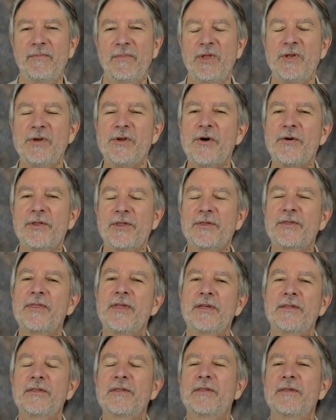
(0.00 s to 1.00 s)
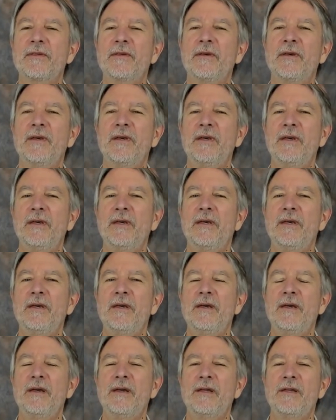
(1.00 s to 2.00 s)
You notice this?
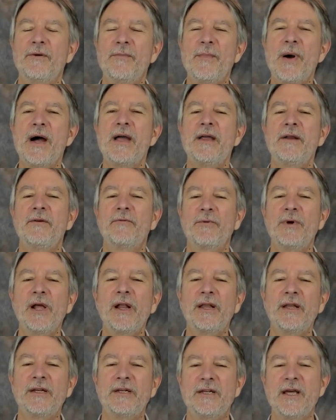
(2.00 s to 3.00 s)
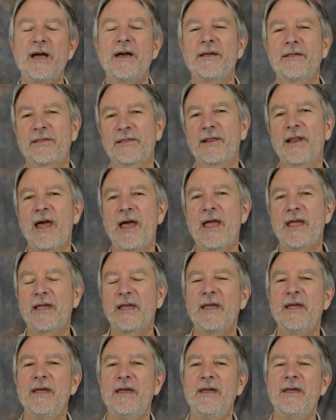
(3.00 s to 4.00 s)
Your mind really does like
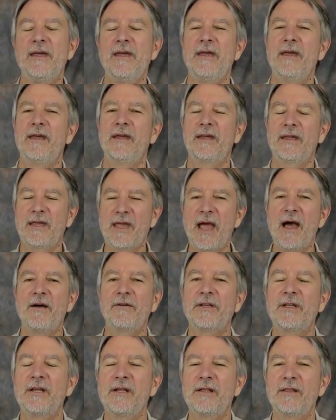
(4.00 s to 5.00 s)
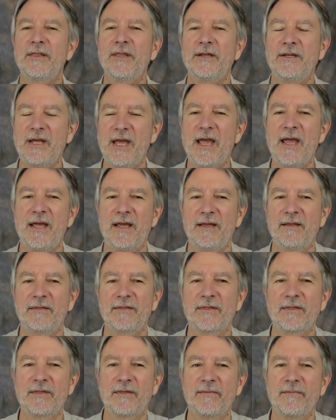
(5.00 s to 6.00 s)
counting the
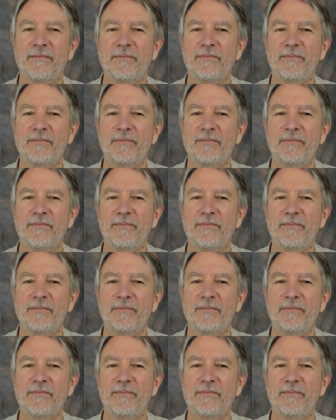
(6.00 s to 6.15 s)
days.